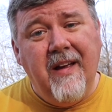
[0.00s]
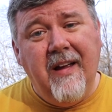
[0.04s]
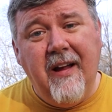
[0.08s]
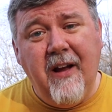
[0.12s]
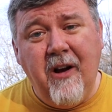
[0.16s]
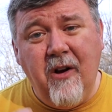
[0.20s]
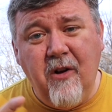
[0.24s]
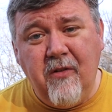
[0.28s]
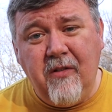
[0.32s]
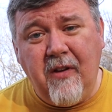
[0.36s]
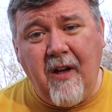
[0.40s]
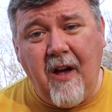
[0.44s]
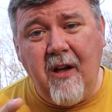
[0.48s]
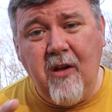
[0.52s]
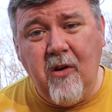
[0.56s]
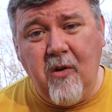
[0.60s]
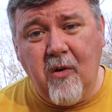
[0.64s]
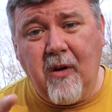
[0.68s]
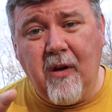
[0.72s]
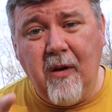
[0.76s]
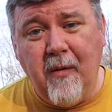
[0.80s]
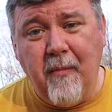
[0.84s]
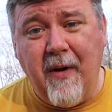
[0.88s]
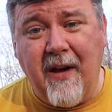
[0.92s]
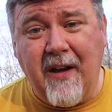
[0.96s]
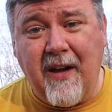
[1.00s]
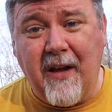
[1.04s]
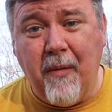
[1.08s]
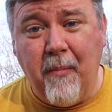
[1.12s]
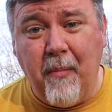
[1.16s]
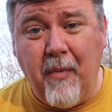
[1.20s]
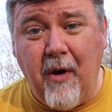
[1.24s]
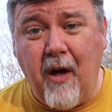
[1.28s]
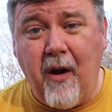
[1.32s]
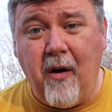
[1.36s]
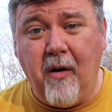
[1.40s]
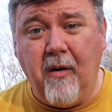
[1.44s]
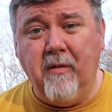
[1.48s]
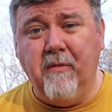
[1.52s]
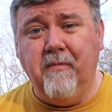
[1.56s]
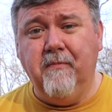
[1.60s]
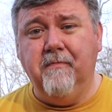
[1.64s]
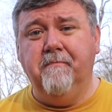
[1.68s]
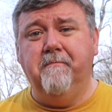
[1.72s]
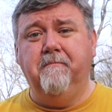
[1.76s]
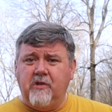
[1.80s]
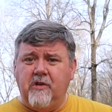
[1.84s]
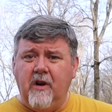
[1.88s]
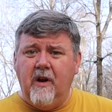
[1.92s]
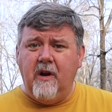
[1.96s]
Here's how you can make it better.
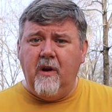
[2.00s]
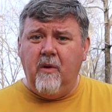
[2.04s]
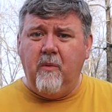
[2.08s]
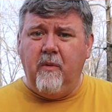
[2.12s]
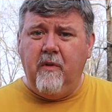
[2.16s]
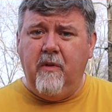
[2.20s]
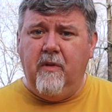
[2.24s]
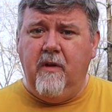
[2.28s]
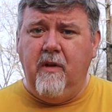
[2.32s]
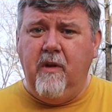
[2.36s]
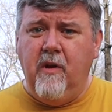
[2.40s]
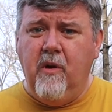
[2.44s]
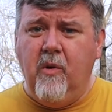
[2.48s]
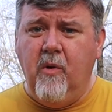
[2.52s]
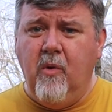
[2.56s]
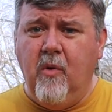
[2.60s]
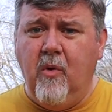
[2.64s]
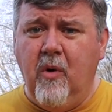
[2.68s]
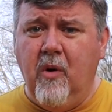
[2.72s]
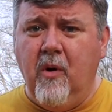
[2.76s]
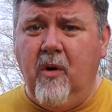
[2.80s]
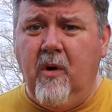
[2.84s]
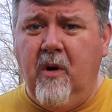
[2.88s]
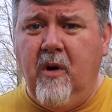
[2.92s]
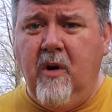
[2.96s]
Share with you